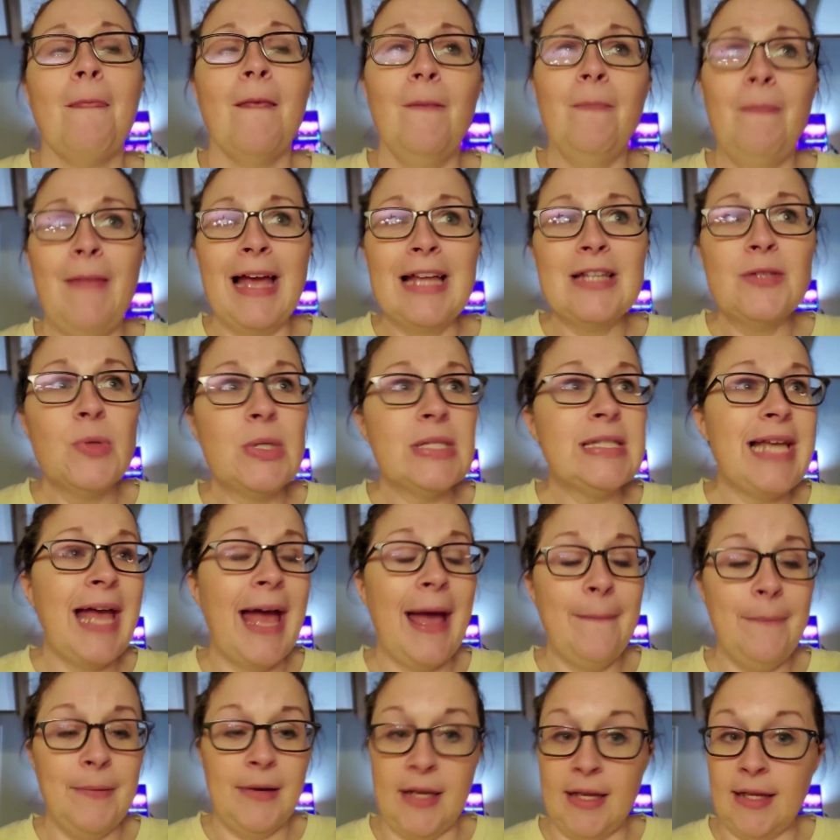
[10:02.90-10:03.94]
that's what's
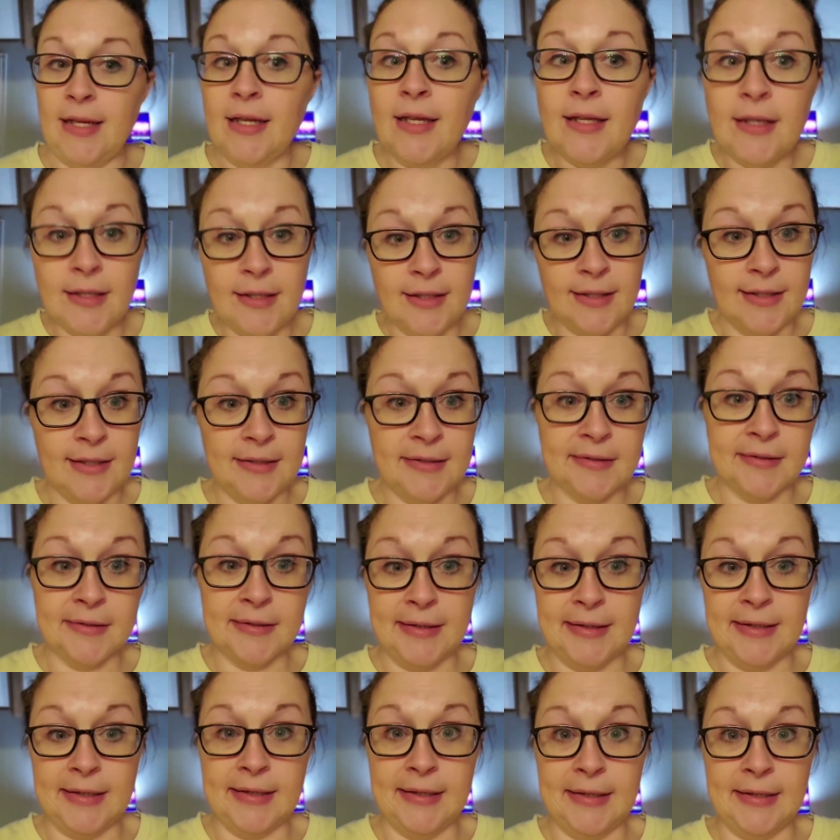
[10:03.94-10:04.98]
happening
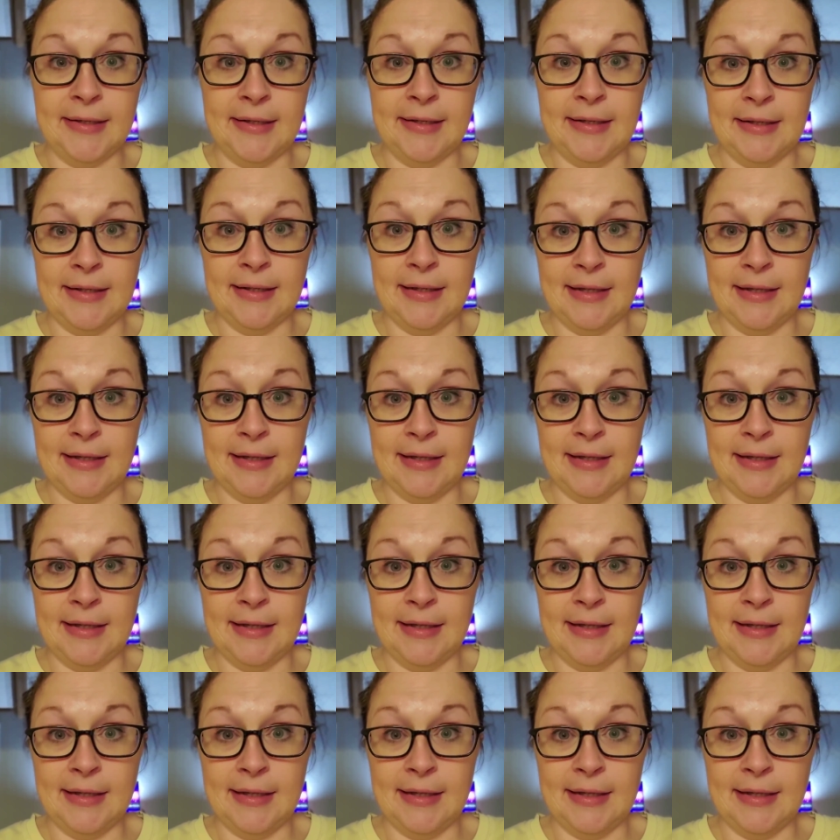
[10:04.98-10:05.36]
in